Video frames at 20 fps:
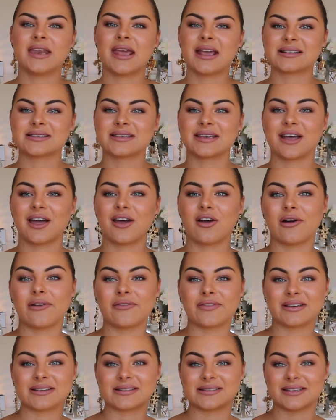next thing I
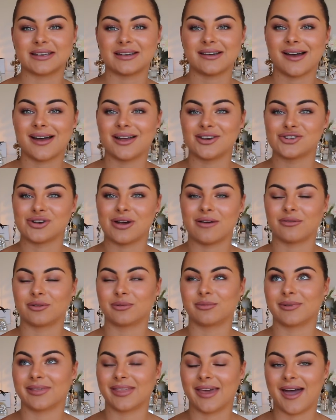obviously can't travel
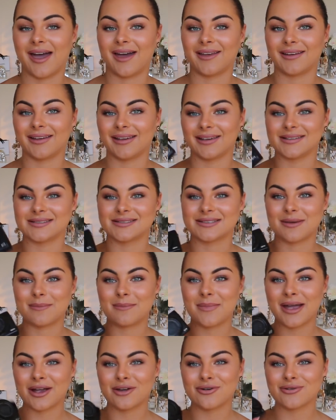without is
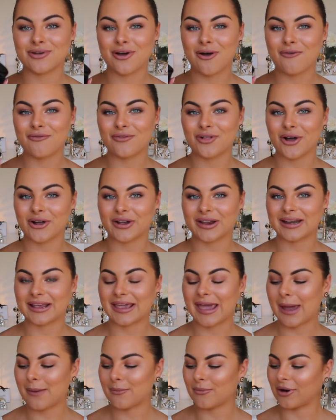my good old vlogging
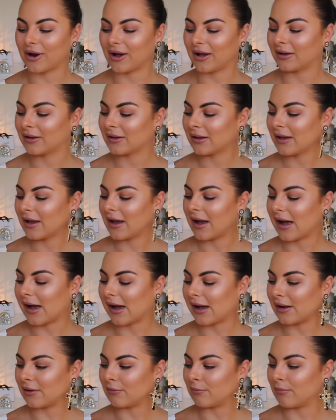camera.
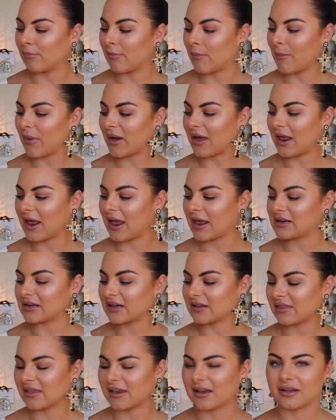And
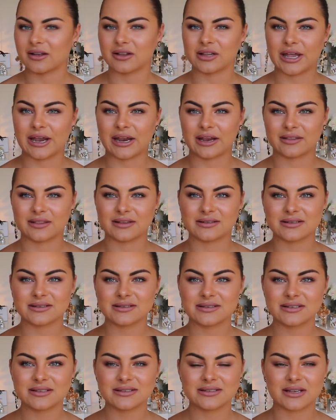I think like this is
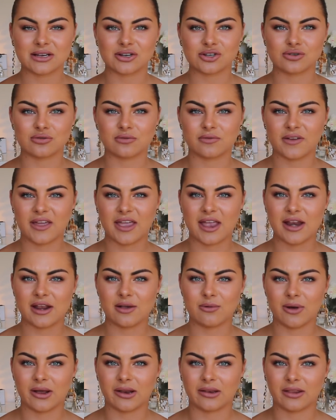an essential for
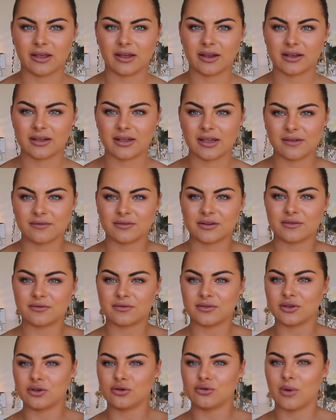anyone. Like even
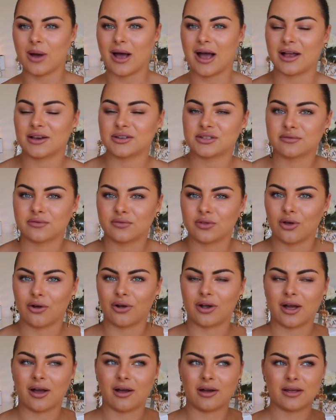if you aren't a
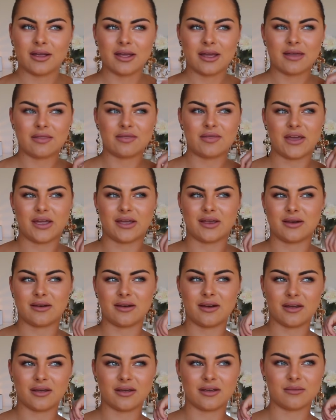vlogger,
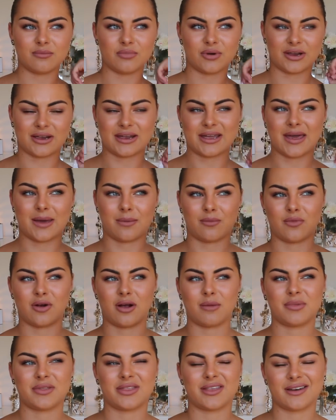then bring a
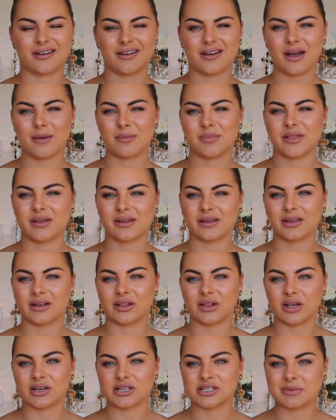camera. But then I'm thinking
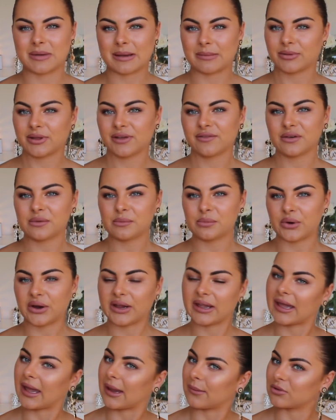like, do people even
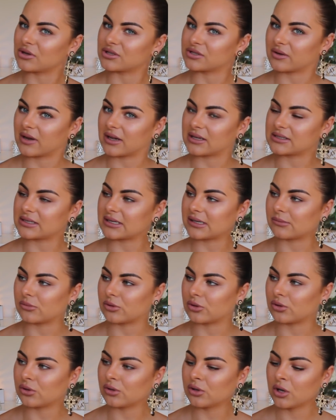bring cameras around
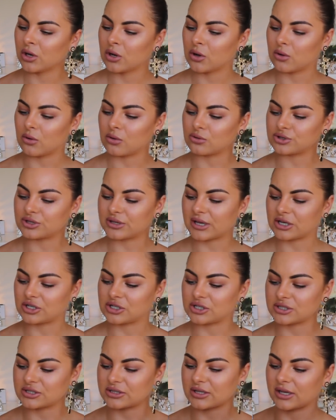anymore, or do they
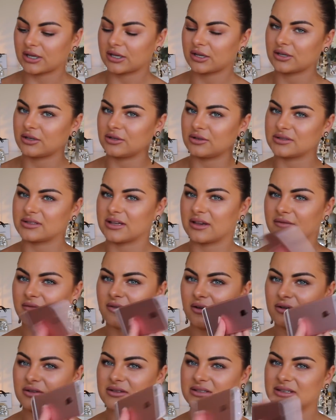just like use their
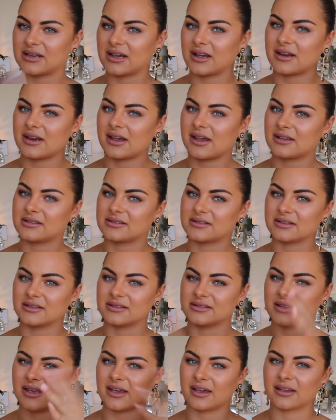phones nowadays?
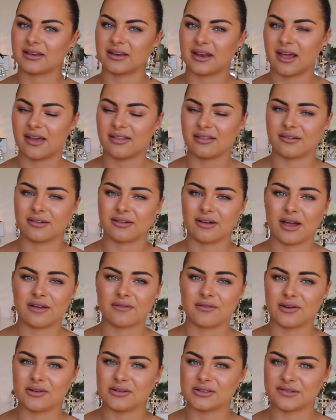Because like now the
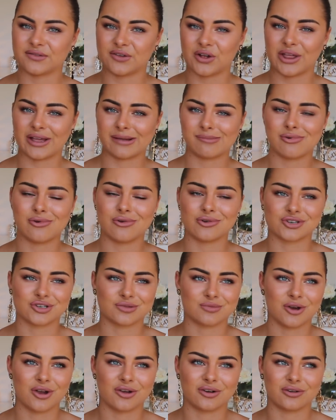iPhones have got like
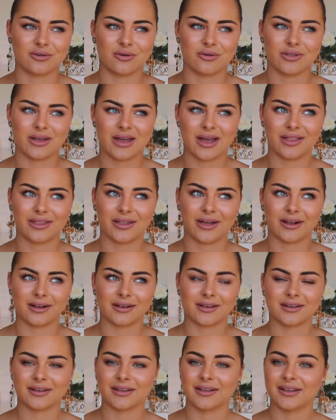portrait mode and all that,
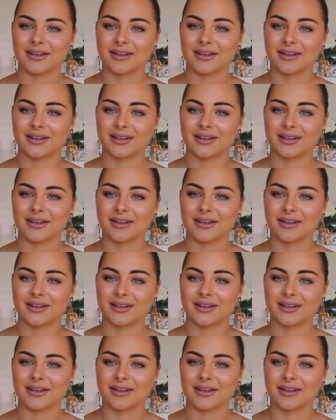like